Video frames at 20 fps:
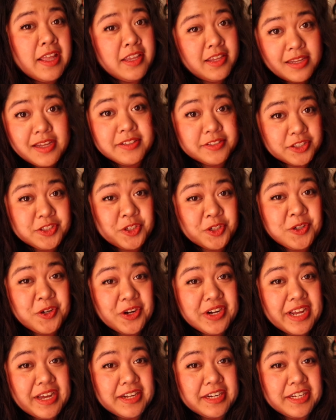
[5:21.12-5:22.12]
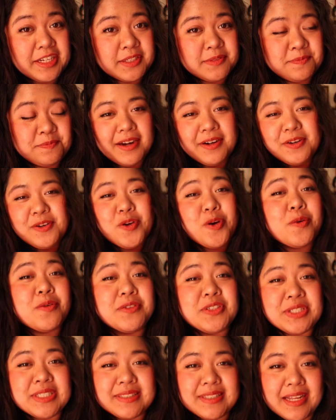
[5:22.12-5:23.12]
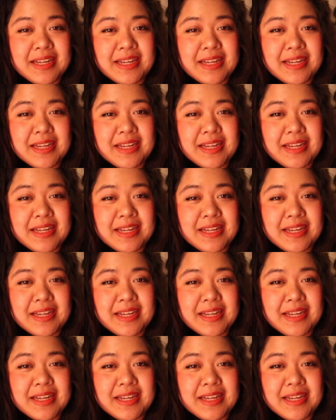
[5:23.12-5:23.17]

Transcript: he is a sugar daddy, I don't know if she's